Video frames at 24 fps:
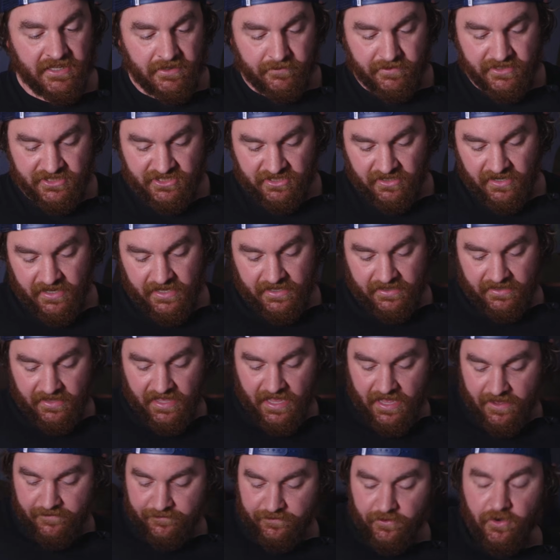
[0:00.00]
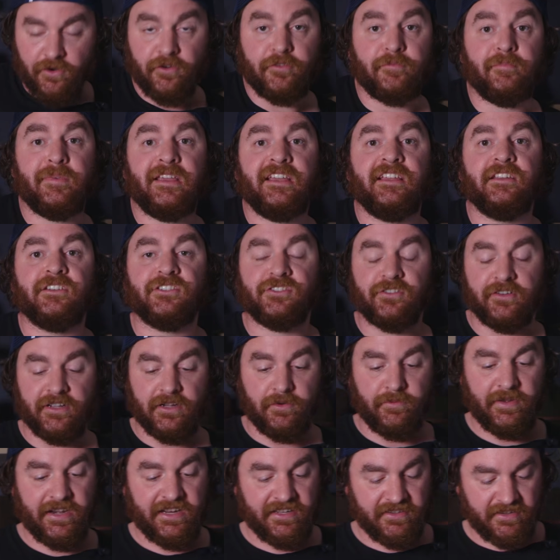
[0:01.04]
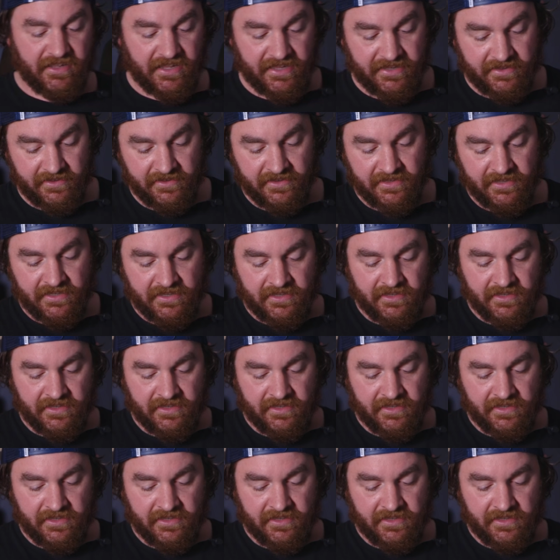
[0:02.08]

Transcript: which I have on me during a wedding day.